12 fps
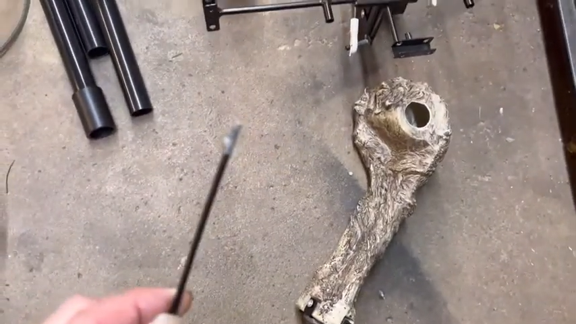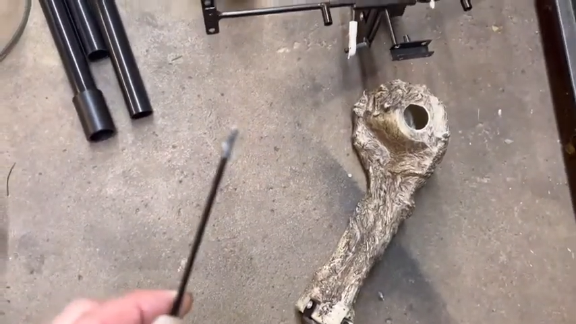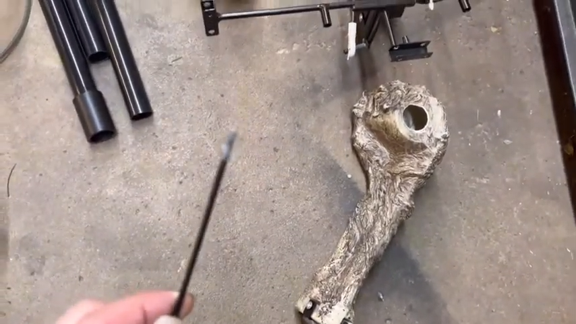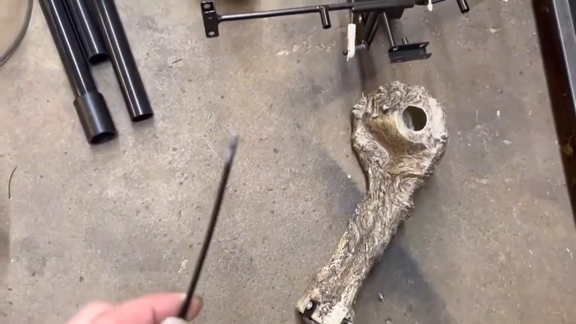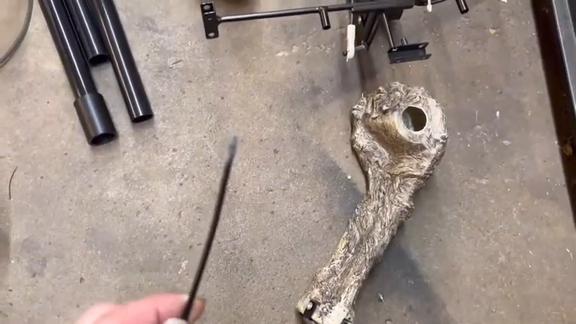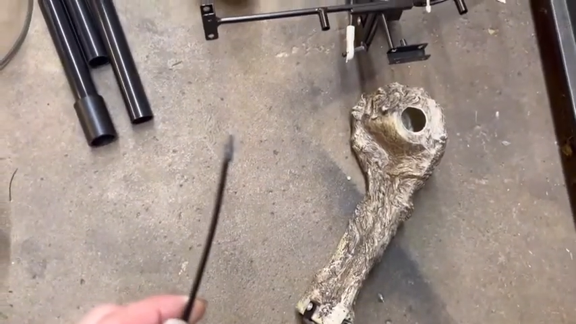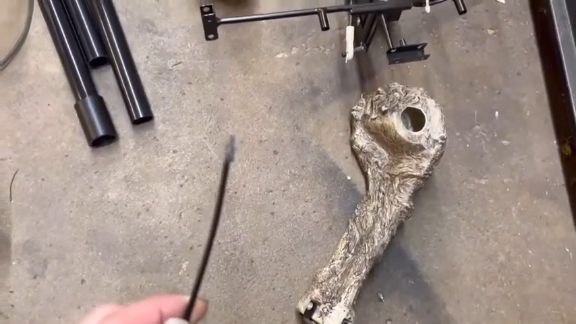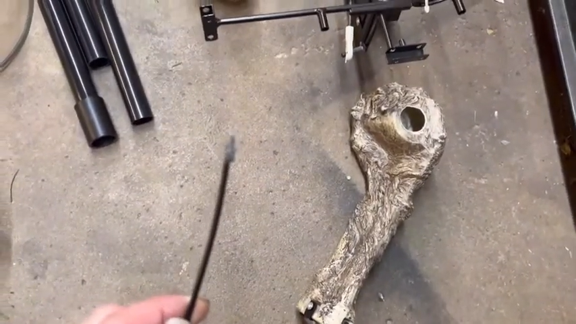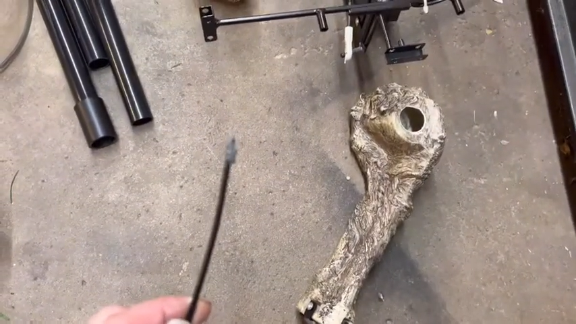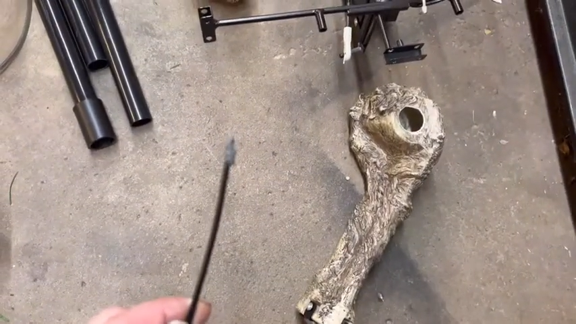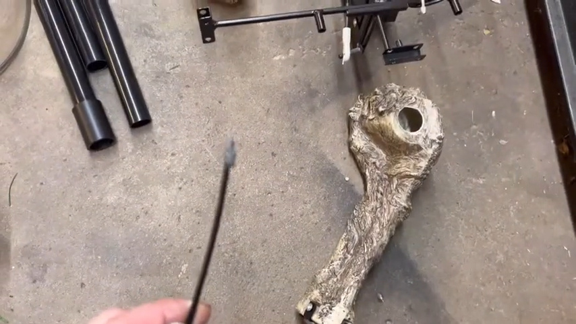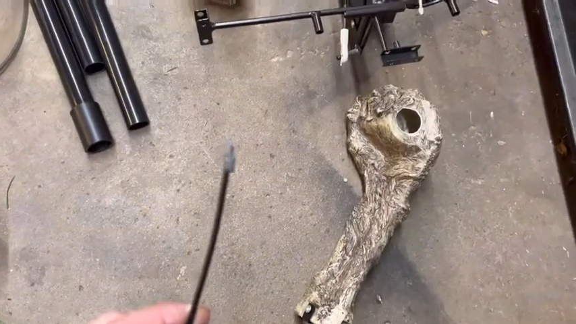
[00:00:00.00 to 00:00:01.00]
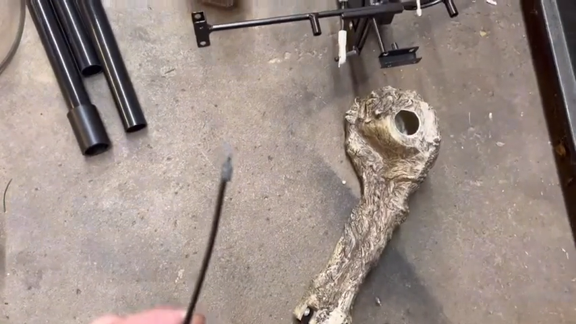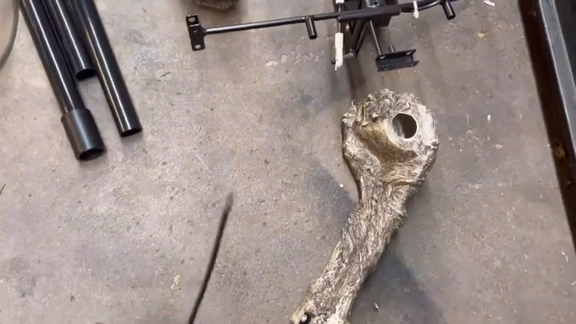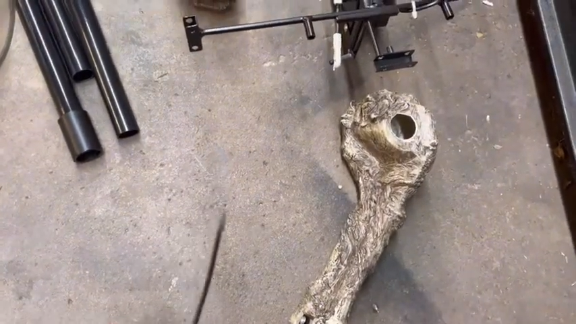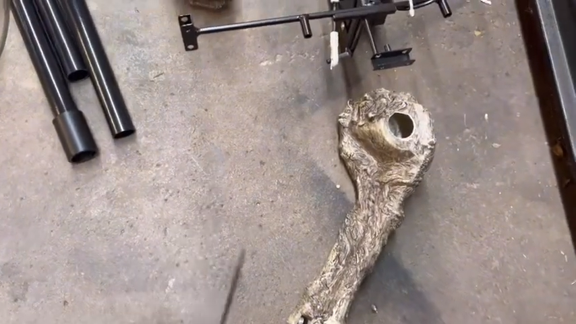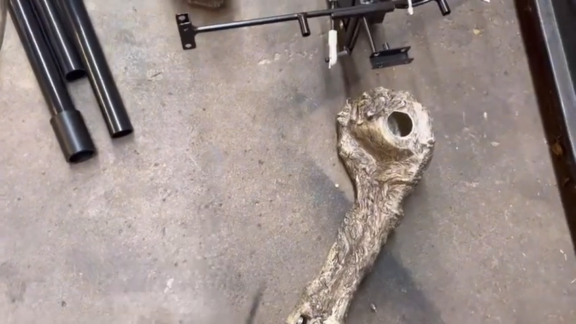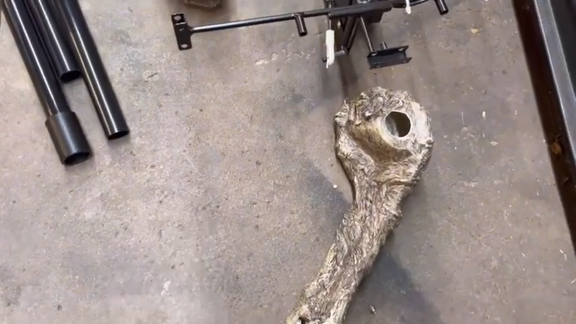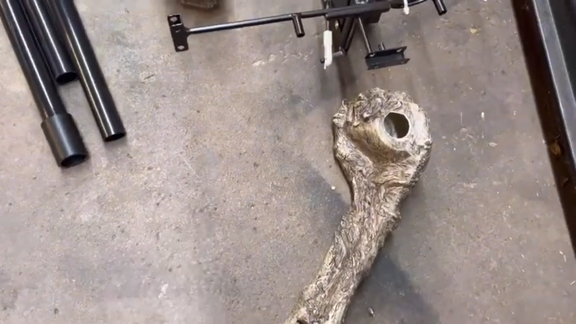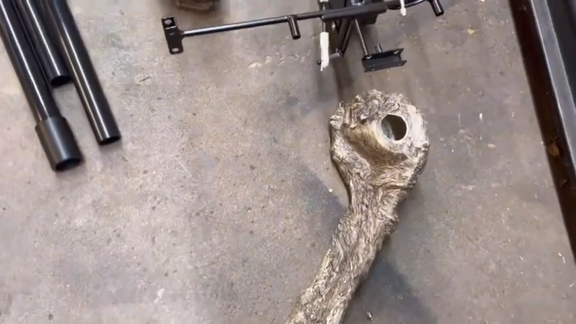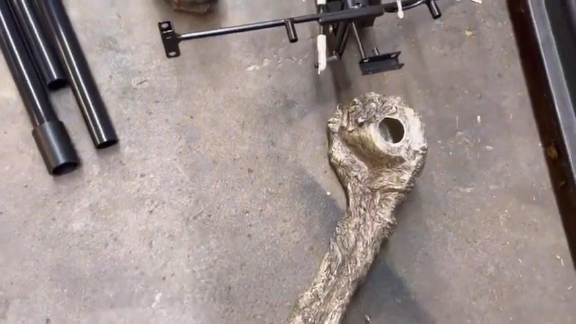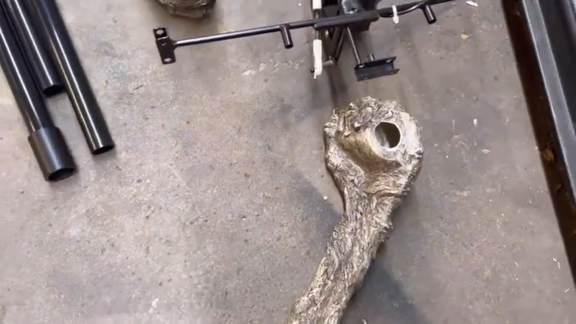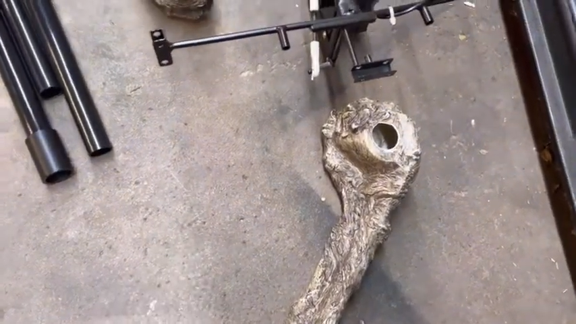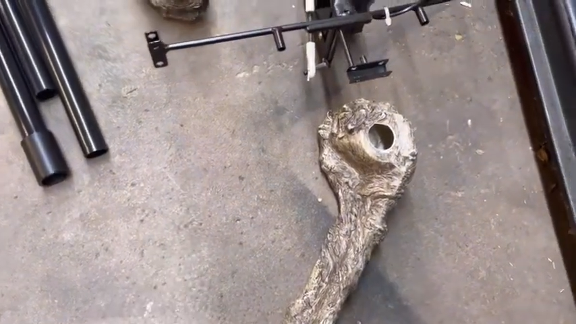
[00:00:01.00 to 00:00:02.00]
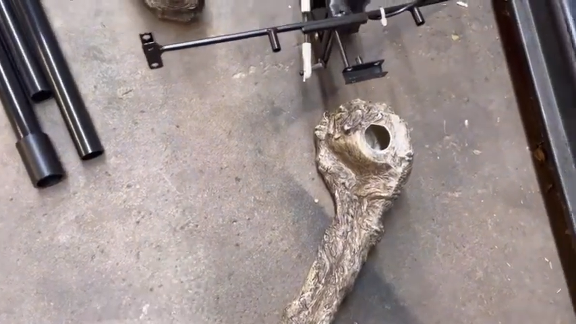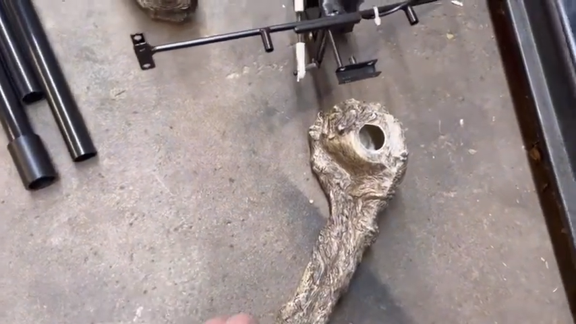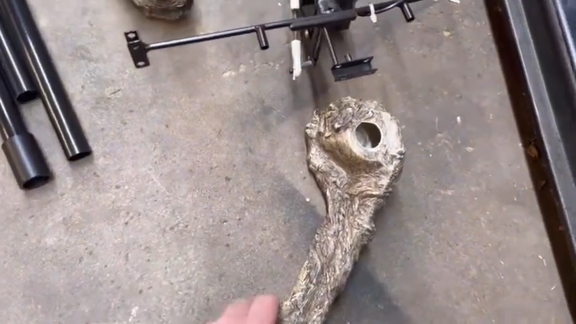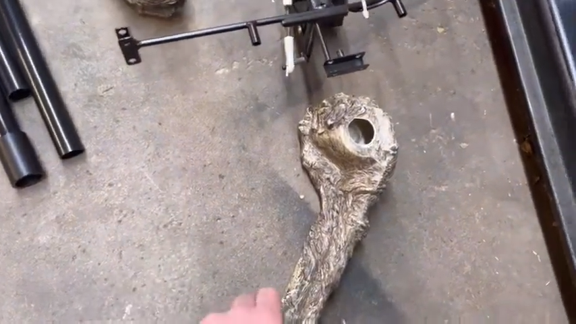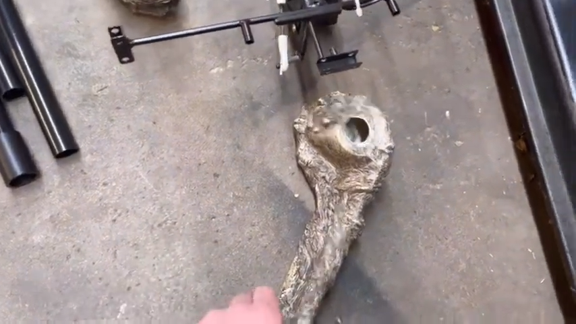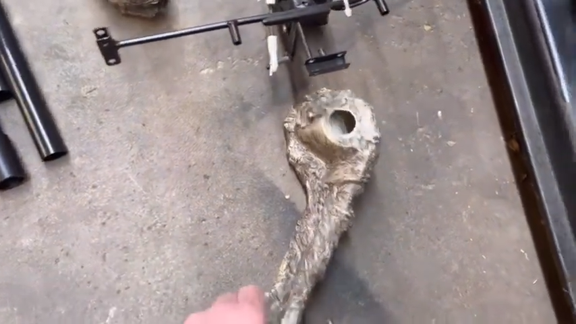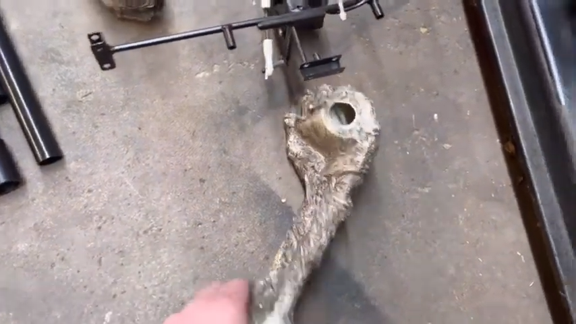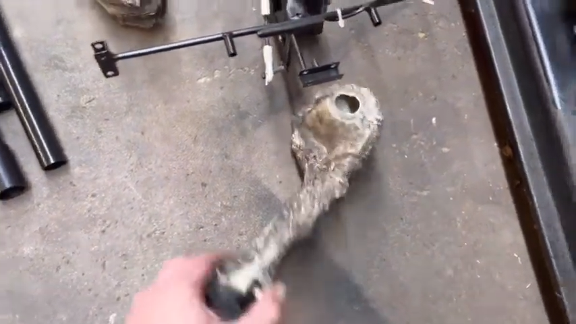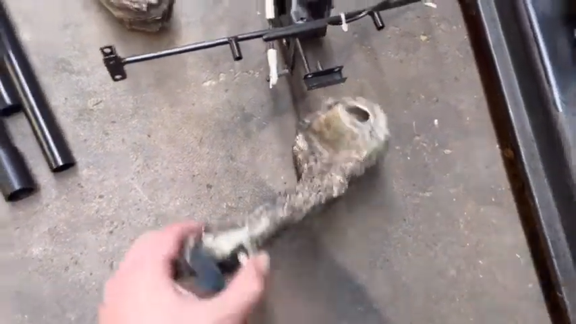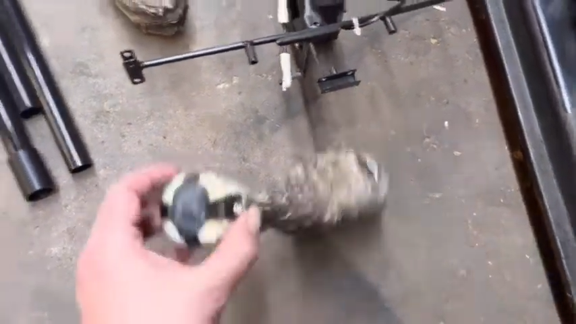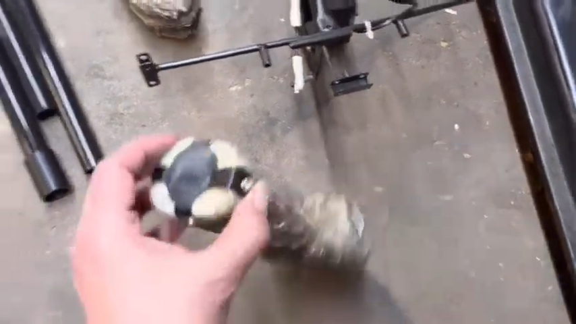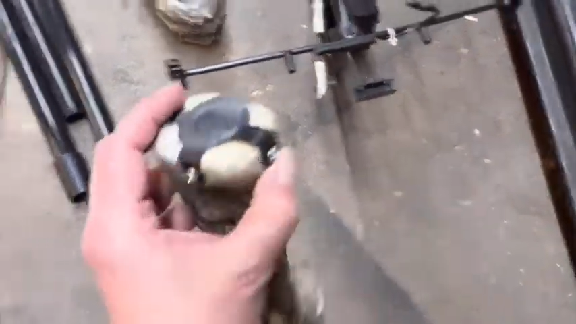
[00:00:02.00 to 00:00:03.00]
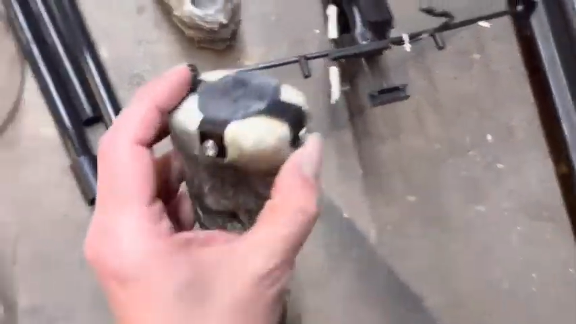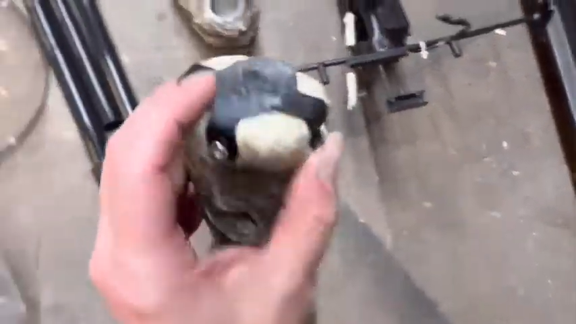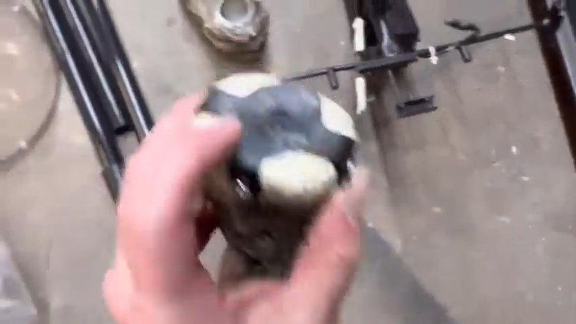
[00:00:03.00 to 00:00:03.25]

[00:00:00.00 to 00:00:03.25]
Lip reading: No face is visible, so there are no lips to read.